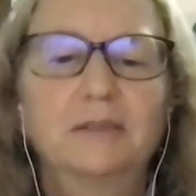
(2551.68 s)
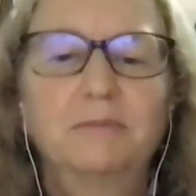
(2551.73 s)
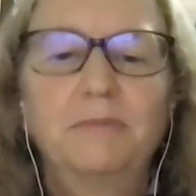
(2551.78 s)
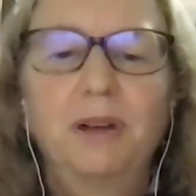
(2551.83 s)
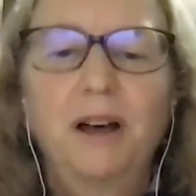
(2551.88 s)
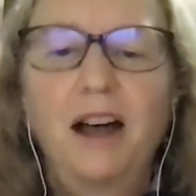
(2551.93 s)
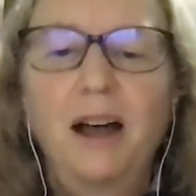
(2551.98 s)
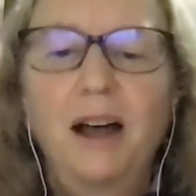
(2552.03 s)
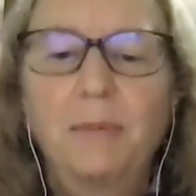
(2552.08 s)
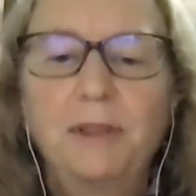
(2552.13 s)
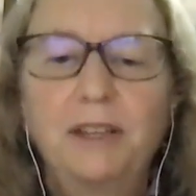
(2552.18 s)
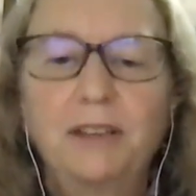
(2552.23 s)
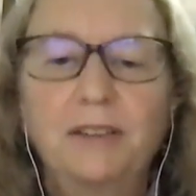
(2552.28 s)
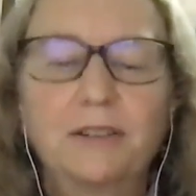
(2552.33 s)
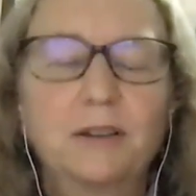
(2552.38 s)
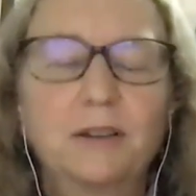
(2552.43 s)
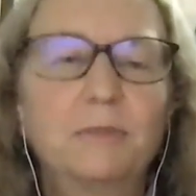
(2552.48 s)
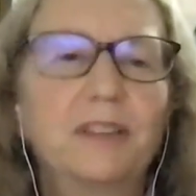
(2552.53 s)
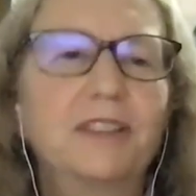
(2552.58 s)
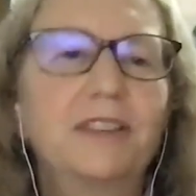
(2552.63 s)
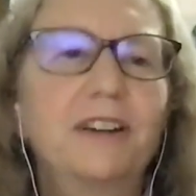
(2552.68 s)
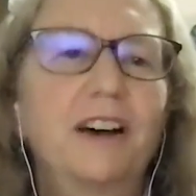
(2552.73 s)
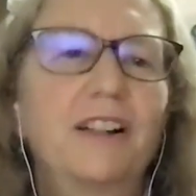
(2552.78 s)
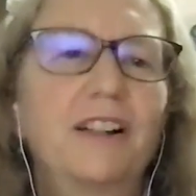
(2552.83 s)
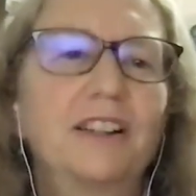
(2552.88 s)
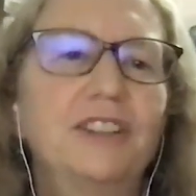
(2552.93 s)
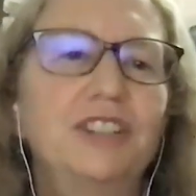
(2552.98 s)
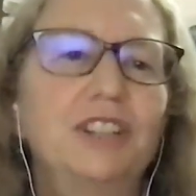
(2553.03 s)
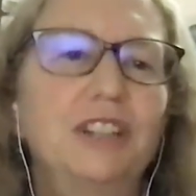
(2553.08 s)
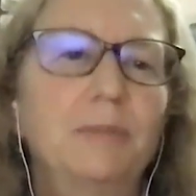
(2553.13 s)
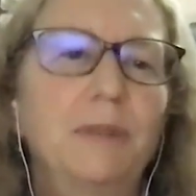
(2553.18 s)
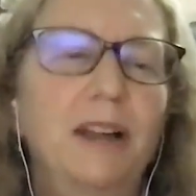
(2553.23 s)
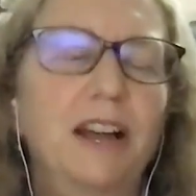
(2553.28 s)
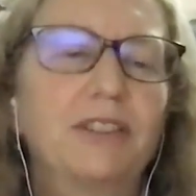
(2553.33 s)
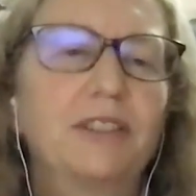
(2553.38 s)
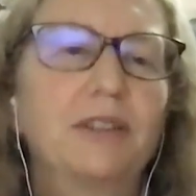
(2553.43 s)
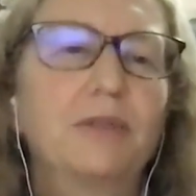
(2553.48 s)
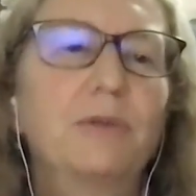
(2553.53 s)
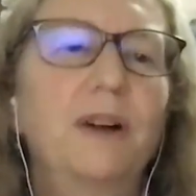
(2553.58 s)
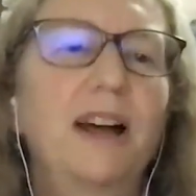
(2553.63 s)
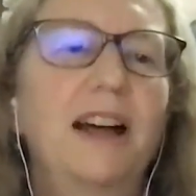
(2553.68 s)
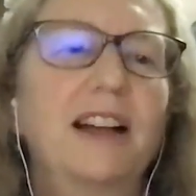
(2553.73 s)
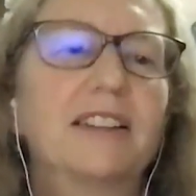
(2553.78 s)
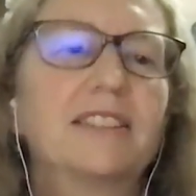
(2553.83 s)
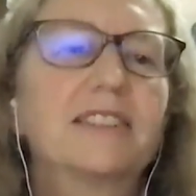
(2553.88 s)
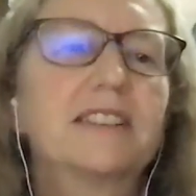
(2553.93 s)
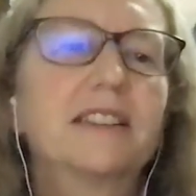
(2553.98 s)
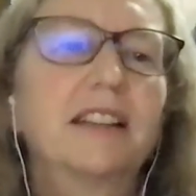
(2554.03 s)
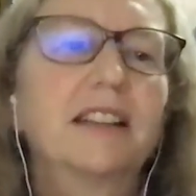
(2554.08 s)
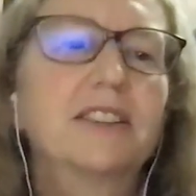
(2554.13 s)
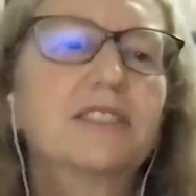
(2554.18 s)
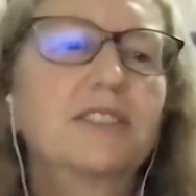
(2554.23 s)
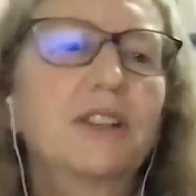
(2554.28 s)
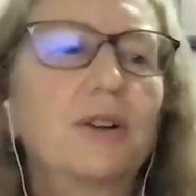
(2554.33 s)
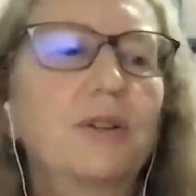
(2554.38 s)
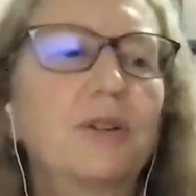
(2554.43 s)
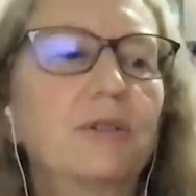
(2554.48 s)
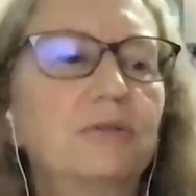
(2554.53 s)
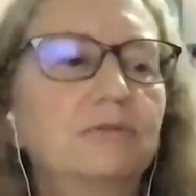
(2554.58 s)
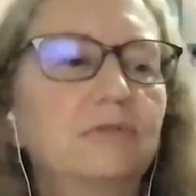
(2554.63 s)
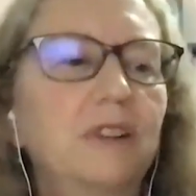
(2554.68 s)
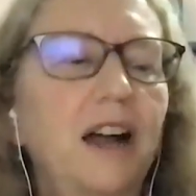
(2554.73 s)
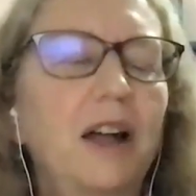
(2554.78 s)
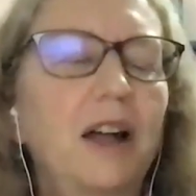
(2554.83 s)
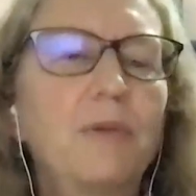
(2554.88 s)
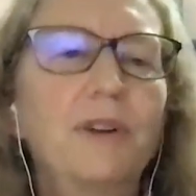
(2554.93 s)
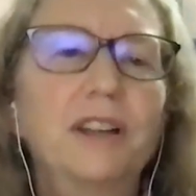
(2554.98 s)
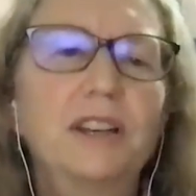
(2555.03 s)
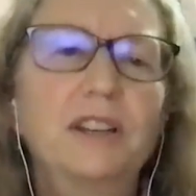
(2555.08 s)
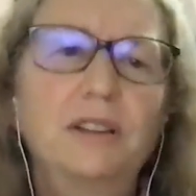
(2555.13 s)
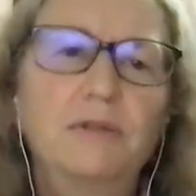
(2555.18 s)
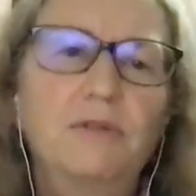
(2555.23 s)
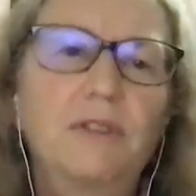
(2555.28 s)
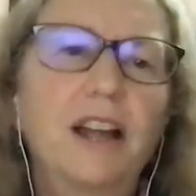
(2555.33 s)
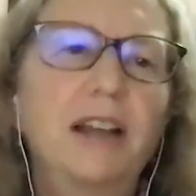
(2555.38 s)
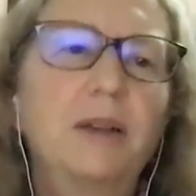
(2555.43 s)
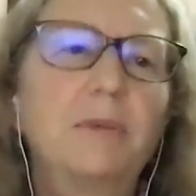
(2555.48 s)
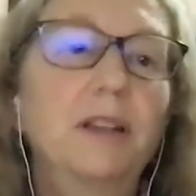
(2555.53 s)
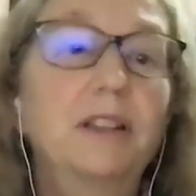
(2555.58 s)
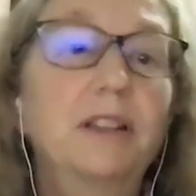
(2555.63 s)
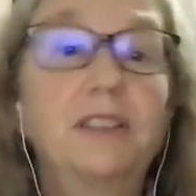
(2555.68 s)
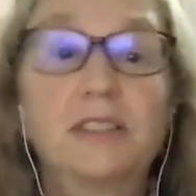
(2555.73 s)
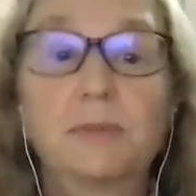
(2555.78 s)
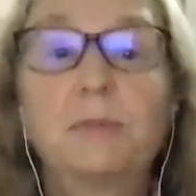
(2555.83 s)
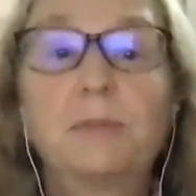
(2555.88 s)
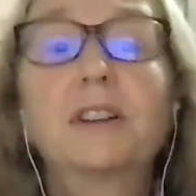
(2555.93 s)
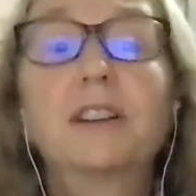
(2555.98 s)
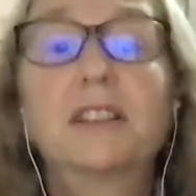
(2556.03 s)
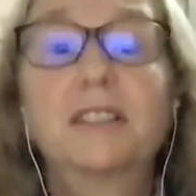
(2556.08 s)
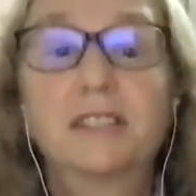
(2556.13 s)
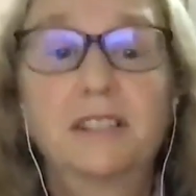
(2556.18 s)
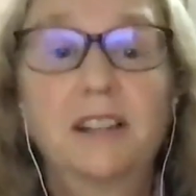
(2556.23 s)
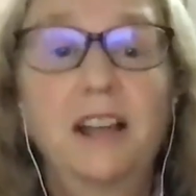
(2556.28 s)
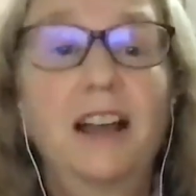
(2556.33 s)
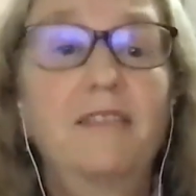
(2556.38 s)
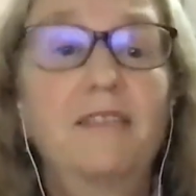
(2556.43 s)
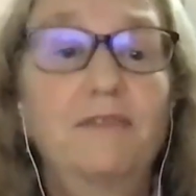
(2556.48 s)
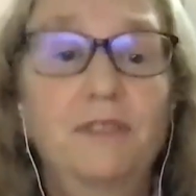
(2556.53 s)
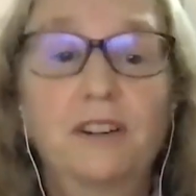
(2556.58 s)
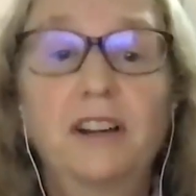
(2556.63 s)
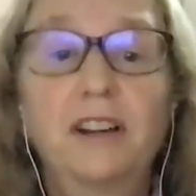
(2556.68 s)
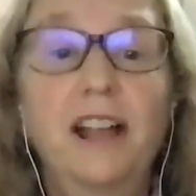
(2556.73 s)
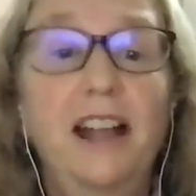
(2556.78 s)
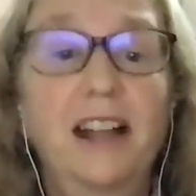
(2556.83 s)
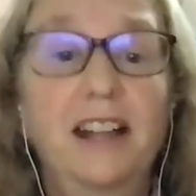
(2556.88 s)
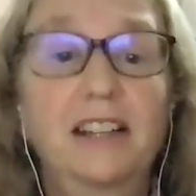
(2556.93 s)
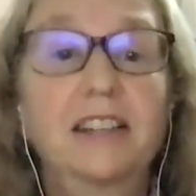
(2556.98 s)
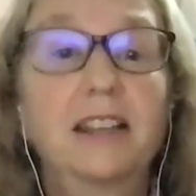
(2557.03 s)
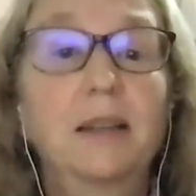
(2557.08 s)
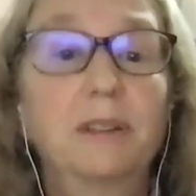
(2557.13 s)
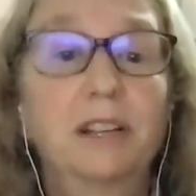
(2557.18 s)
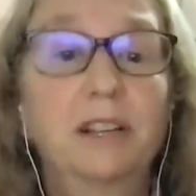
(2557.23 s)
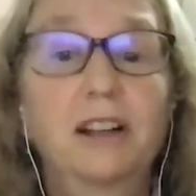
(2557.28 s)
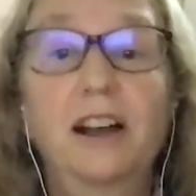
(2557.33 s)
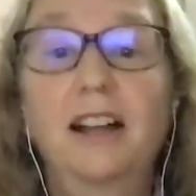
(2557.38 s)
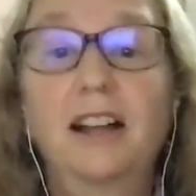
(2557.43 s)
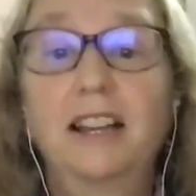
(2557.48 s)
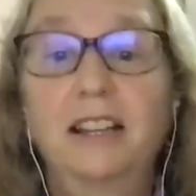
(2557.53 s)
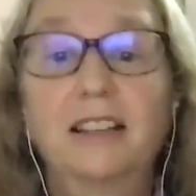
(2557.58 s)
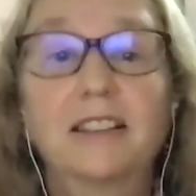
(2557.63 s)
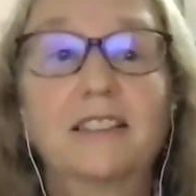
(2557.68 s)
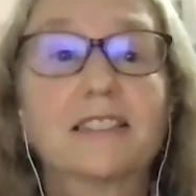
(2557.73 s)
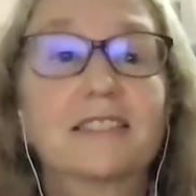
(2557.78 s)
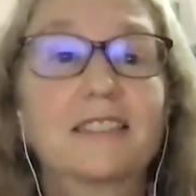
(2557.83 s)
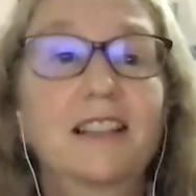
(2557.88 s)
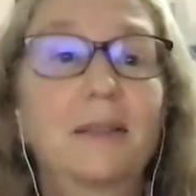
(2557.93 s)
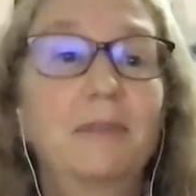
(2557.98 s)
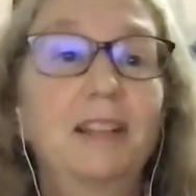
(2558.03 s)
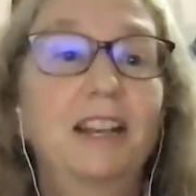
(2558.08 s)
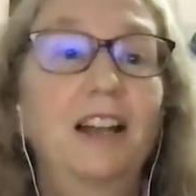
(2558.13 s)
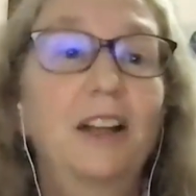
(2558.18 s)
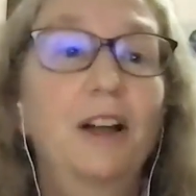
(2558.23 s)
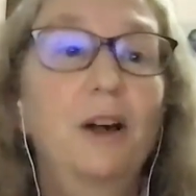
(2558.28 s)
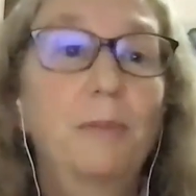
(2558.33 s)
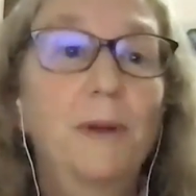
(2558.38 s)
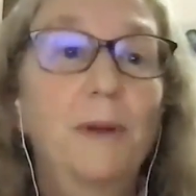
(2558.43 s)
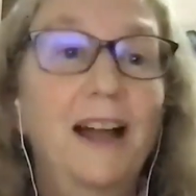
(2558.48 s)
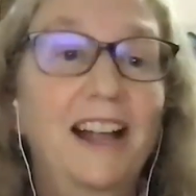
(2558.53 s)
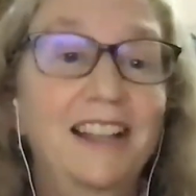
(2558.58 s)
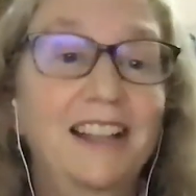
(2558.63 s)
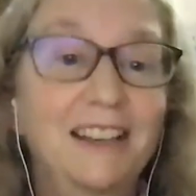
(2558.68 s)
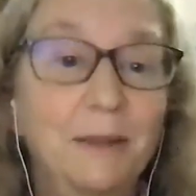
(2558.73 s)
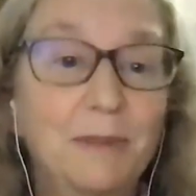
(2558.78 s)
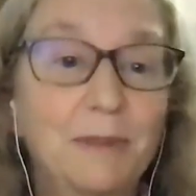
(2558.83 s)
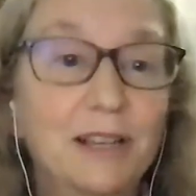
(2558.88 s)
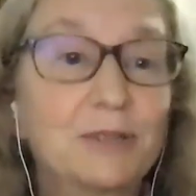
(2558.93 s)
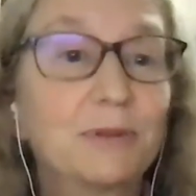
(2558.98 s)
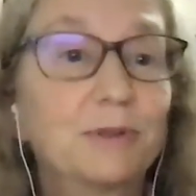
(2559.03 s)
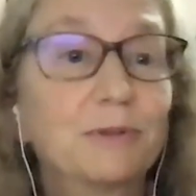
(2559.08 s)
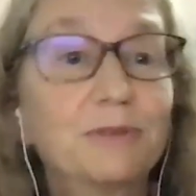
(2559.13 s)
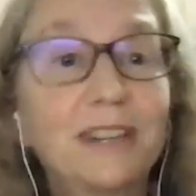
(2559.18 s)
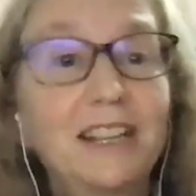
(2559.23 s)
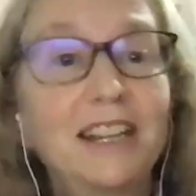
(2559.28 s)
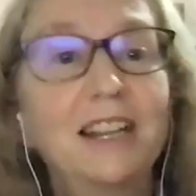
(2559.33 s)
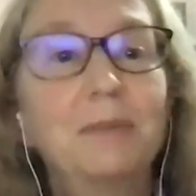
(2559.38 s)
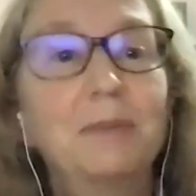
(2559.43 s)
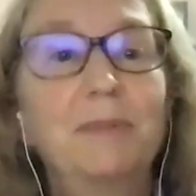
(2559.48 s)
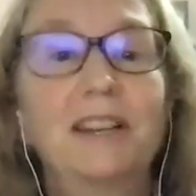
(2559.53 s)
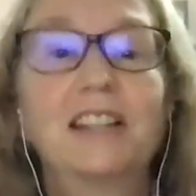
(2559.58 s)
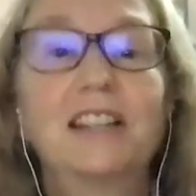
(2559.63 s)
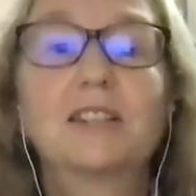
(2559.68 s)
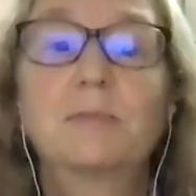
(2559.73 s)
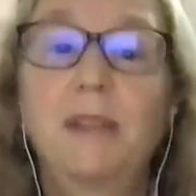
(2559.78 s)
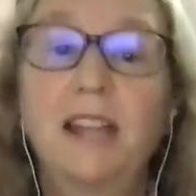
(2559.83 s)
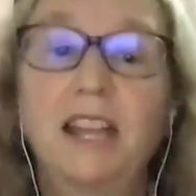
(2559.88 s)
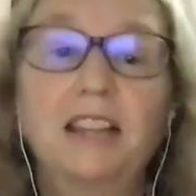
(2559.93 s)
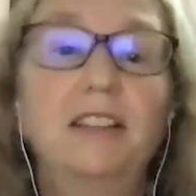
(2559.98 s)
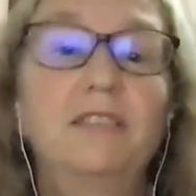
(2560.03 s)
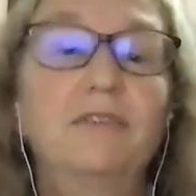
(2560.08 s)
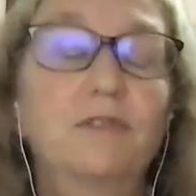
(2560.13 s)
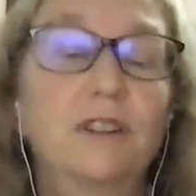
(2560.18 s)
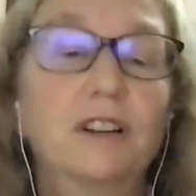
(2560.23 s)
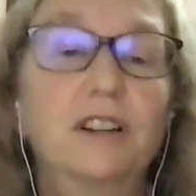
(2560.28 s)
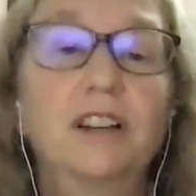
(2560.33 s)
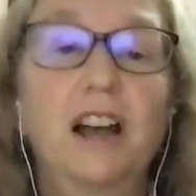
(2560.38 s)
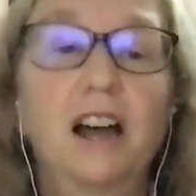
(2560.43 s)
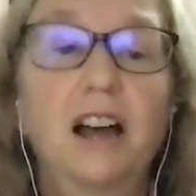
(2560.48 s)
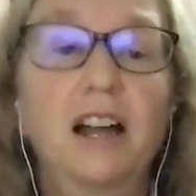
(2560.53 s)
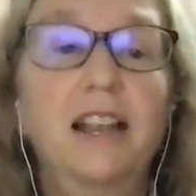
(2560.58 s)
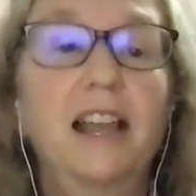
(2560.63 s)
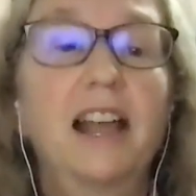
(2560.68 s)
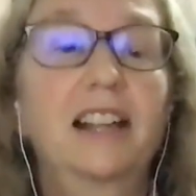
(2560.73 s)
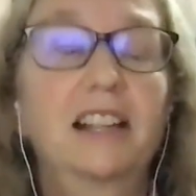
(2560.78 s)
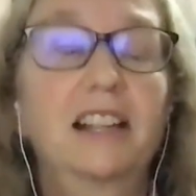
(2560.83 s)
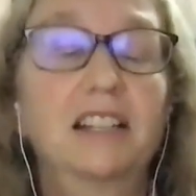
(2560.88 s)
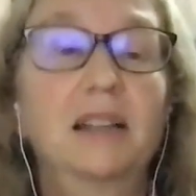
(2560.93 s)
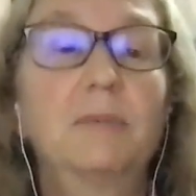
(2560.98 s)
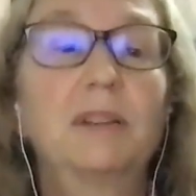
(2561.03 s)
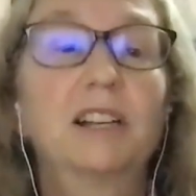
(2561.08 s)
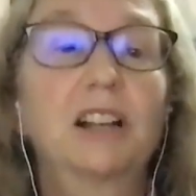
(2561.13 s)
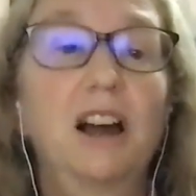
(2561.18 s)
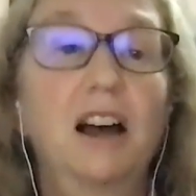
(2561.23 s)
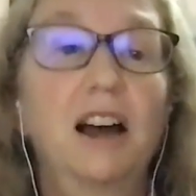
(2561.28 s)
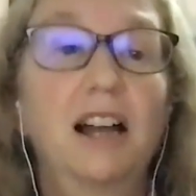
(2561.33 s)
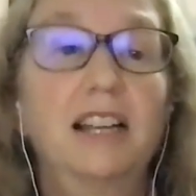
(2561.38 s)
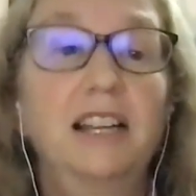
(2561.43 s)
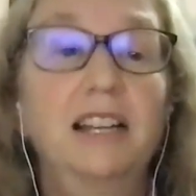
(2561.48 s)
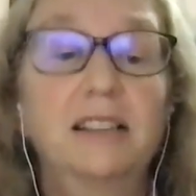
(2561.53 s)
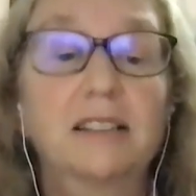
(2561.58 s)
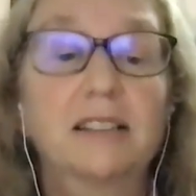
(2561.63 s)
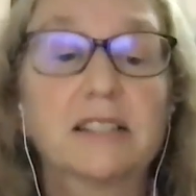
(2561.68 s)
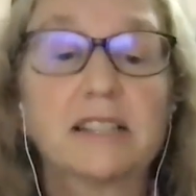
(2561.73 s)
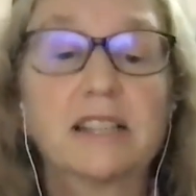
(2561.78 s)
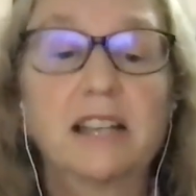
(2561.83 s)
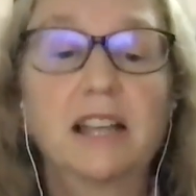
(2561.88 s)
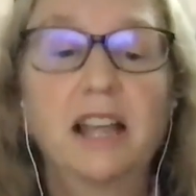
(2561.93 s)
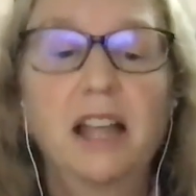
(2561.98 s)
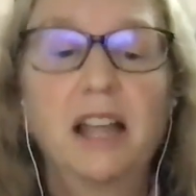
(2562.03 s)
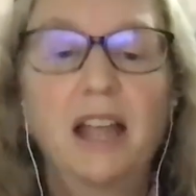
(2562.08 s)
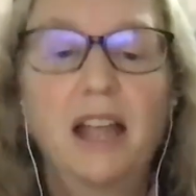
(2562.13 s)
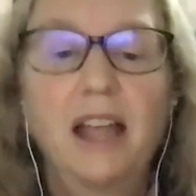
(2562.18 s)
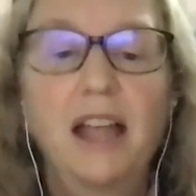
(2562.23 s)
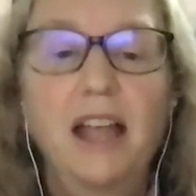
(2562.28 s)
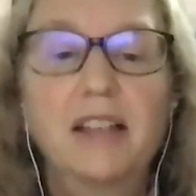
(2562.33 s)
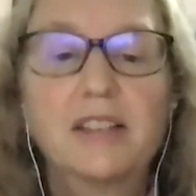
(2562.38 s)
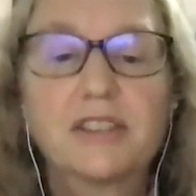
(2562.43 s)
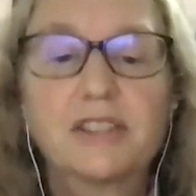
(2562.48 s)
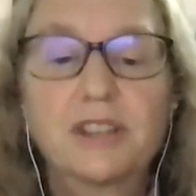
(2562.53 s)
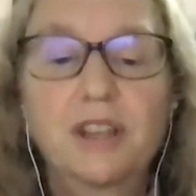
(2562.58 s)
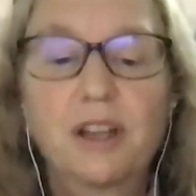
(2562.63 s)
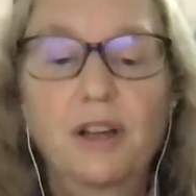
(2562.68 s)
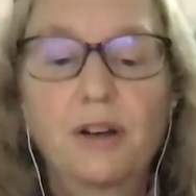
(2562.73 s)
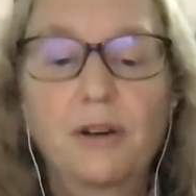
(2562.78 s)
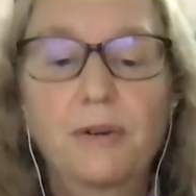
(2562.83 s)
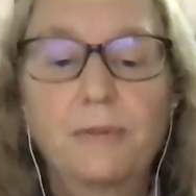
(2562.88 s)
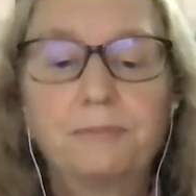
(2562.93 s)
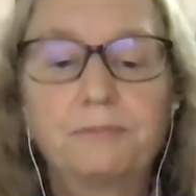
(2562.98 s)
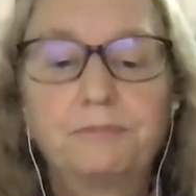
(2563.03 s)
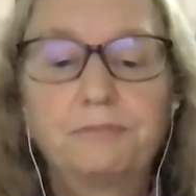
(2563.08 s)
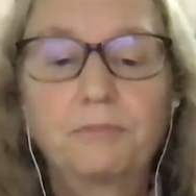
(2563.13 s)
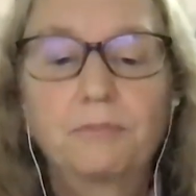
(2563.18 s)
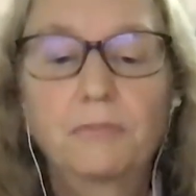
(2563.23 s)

popular mythology about the West. And so I wanted to write about, this book is not for an academic audience. I mean, I hope academics will read it, but it's mainly for a non-academic audience. And so